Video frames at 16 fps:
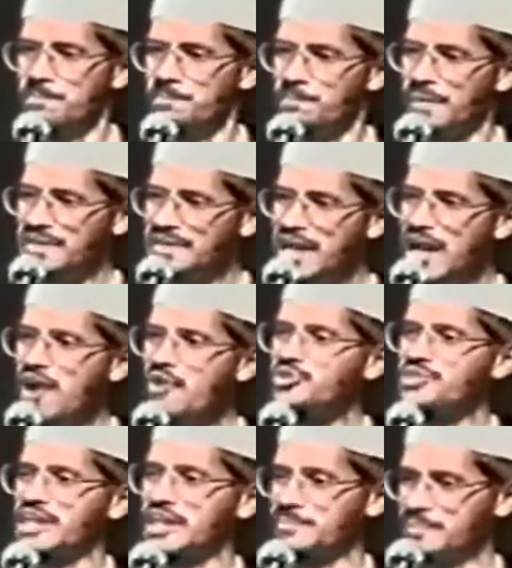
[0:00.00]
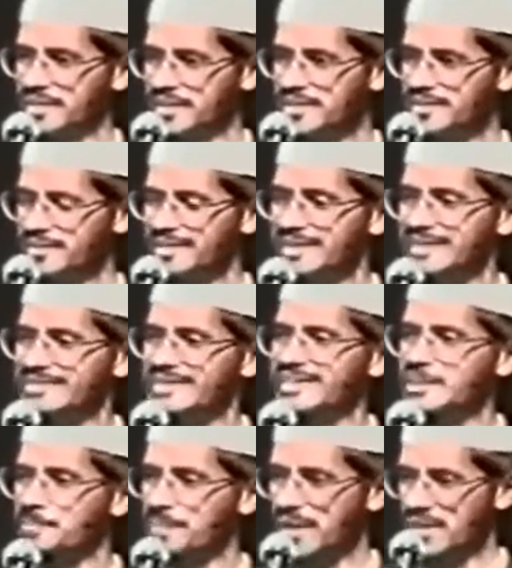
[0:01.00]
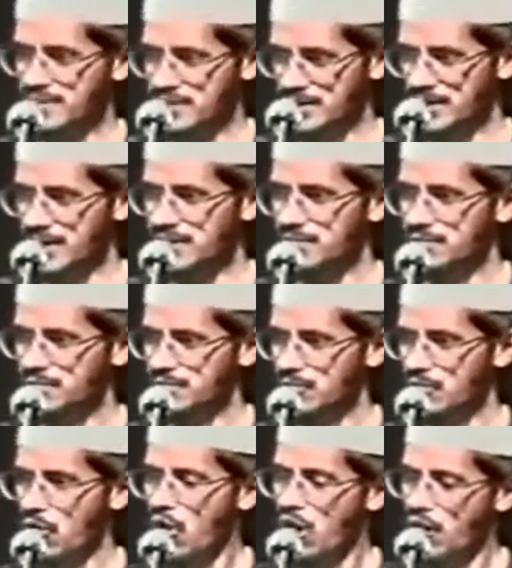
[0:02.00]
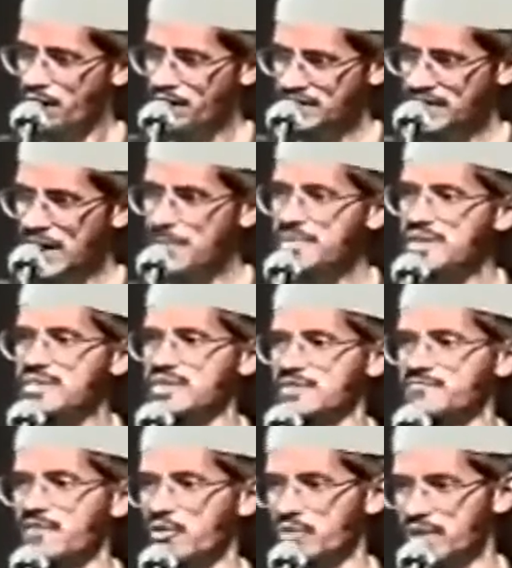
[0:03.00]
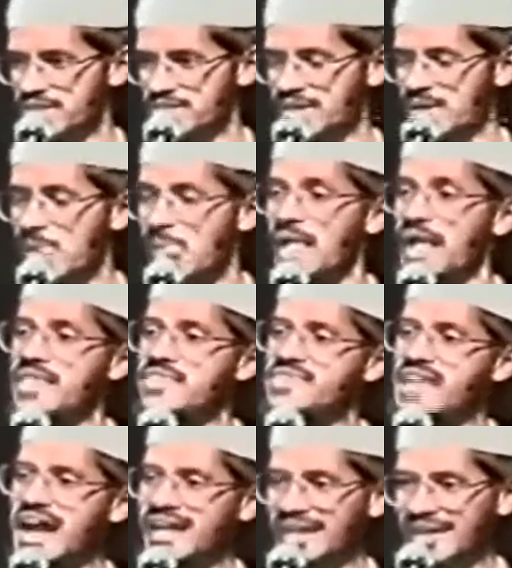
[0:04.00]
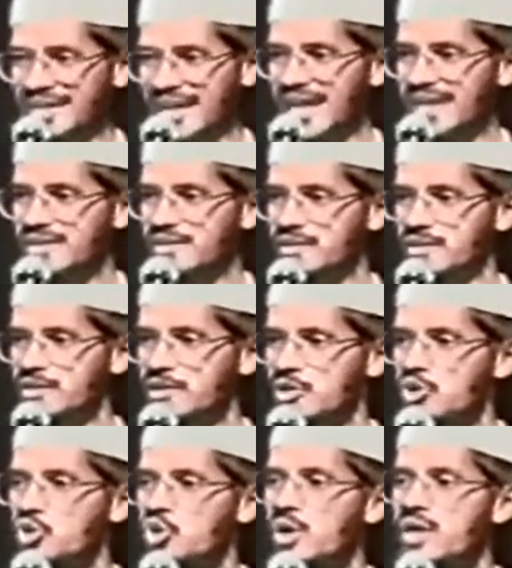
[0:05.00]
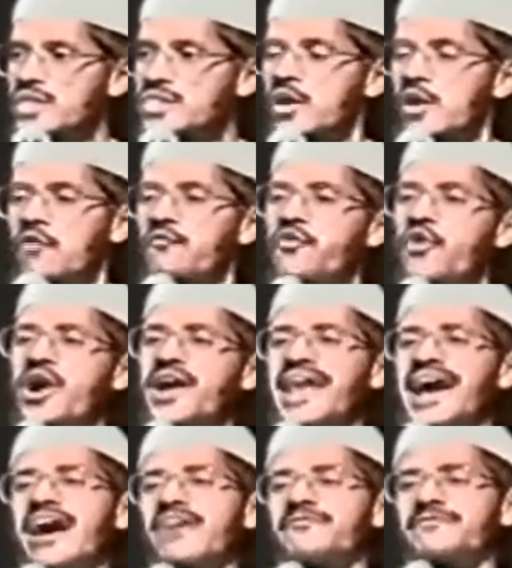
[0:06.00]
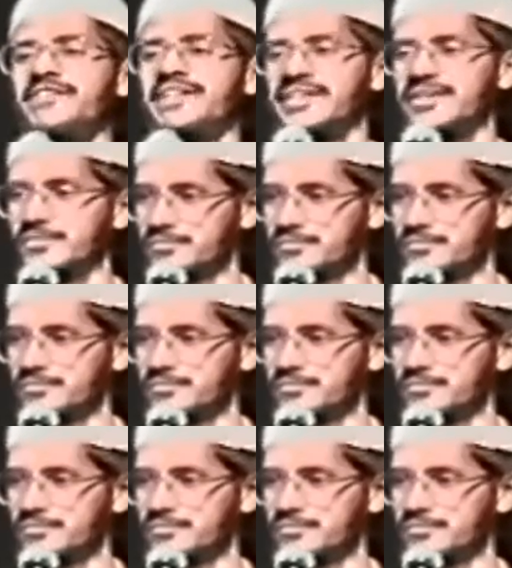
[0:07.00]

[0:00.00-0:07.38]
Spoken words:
But now you tell me that the president of Islamic Research Foundation is Zakir Naik, who is 4.5 feet.